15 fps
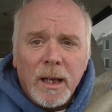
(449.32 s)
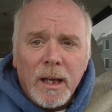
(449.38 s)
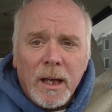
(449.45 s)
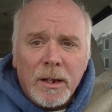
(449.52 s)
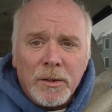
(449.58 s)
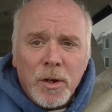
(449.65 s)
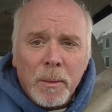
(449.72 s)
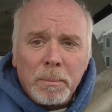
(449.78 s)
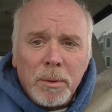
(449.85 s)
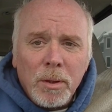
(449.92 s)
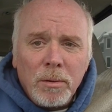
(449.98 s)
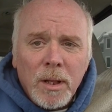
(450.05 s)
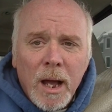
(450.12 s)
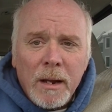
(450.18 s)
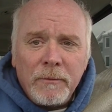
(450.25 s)
And your blue
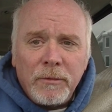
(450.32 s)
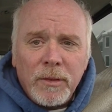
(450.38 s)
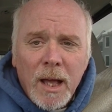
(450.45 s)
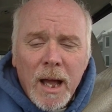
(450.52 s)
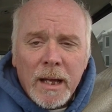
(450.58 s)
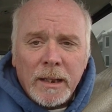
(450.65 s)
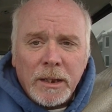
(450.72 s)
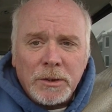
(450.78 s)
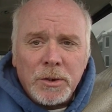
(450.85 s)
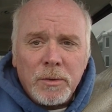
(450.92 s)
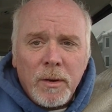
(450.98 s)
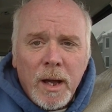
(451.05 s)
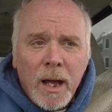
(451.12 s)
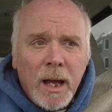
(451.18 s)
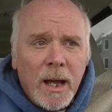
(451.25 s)
line flag that you
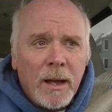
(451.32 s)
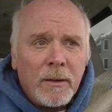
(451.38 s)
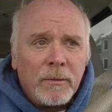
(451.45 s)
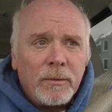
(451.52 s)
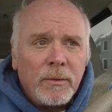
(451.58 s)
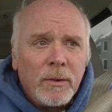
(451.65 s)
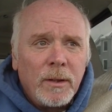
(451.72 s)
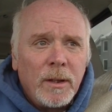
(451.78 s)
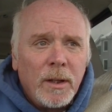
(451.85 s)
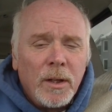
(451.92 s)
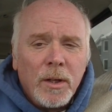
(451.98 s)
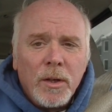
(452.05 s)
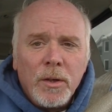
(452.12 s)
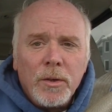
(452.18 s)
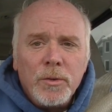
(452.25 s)
have,
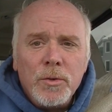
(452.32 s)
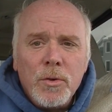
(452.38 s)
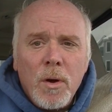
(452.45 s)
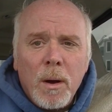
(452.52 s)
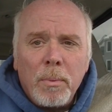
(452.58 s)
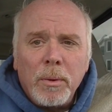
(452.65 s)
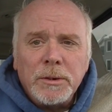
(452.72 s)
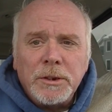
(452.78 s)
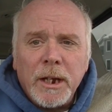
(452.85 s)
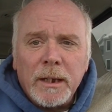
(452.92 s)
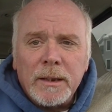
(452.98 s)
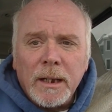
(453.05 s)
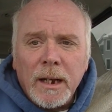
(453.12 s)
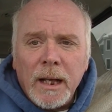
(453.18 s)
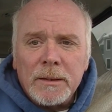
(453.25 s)
you are
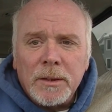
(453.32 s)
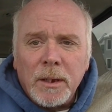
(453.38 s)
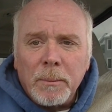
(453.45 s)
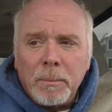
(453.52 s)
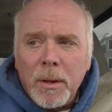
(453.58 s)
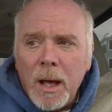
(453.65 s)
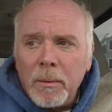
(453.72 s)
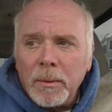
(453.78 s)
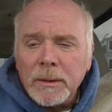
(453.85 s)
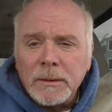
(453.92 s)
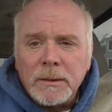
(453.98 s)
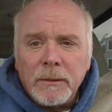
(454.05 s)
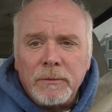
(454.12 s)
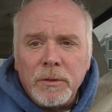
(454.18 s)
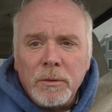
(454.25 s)
projecting that to the public
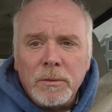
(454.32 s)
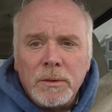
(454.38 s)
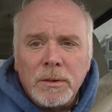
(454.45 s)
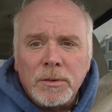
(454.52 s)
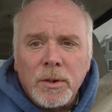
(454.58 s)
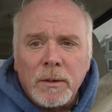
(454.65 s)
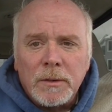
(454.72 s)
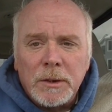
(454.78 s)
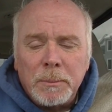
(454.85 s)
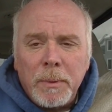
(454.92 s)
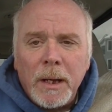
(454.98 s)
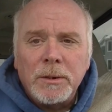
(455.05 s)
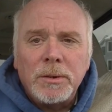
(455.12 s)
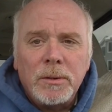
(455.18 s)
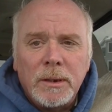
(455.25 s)
as if you deserve
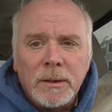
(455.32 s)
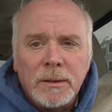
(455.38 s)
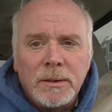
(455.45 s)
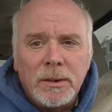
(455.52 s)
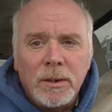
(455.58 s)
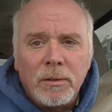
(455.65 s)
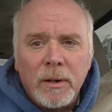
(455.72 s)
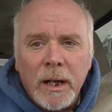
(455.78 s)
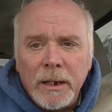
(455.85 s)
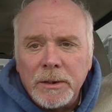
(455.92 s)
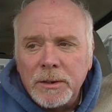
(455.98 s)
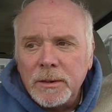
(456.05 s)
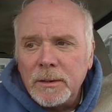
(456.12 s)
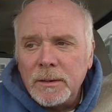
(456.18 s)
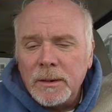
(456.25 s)
special
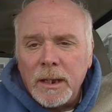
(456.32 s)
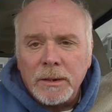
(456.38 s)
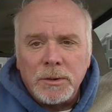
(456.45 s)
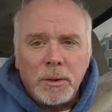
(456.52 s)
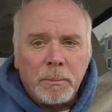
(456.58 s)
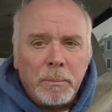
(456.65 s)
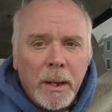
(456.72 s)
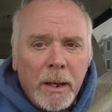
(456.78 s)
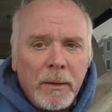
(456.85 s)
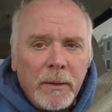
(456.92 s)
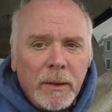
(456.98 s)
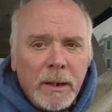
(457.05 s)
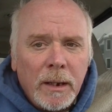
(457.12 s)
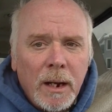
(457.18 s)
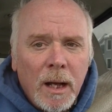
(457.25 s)
consideration, that you're better
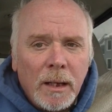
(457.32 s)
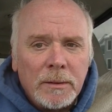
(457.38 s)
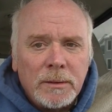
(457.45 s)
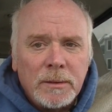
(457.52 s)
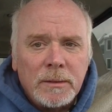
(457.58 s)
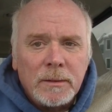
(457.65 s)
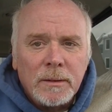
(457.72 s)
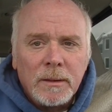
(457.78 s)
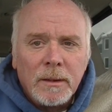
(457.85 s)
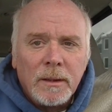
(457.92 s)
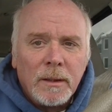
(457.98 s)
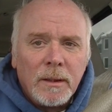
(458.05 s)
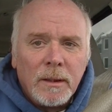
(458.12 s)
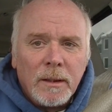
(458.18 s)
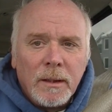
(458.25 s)
than us,
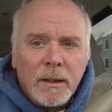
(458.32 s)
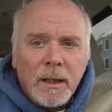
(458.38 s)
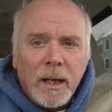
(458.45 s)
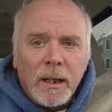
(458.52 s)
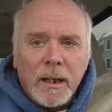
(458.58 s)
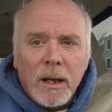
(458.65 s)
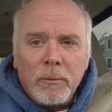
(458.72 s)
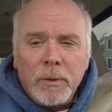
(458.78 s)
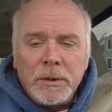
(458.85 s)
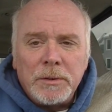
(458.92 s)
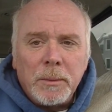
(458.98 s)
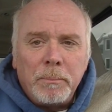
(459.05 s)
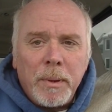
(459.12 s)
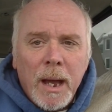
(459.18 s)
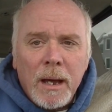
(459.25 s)
and that we
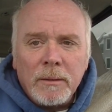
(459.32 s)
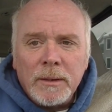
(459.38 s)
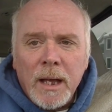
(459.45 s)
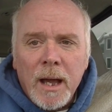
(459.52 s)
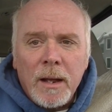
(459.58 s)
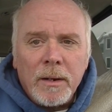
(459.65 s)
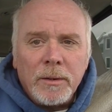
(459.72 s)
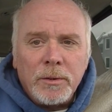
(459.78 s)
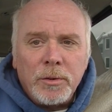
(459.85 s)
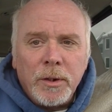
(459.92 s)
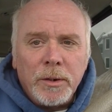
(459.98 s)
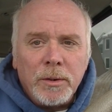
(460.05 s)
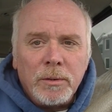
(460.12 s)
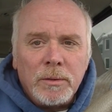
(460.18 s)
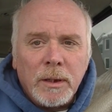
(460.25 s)
should bow down and
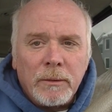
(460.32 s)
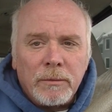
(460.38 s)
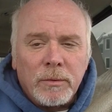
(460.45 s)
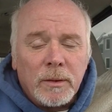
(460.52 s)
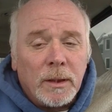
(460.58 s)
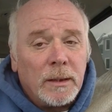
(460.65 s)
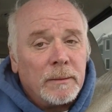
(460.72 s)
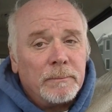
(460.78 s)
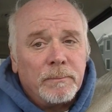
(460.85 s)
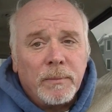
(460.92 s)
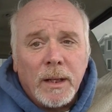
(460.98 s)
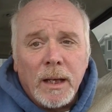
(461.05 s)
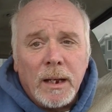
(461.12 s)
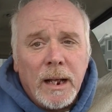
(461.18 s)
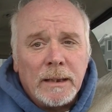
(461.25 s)
treat you differently.
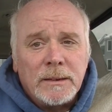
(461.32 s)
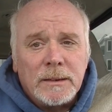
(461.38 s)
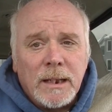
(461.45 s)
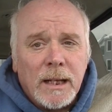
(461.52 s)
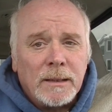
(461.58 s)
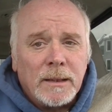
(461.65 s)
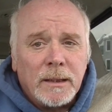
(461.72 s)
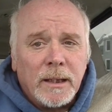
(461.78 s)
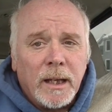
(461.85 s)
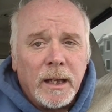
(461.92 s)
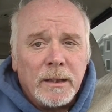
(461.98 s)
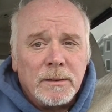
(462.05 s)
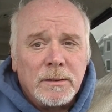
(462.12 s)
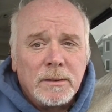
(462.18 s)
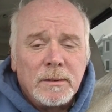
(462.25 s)
And that's not the
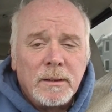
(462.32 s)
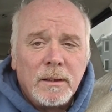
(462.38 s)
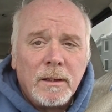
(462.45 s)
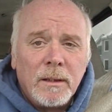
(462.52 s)
case.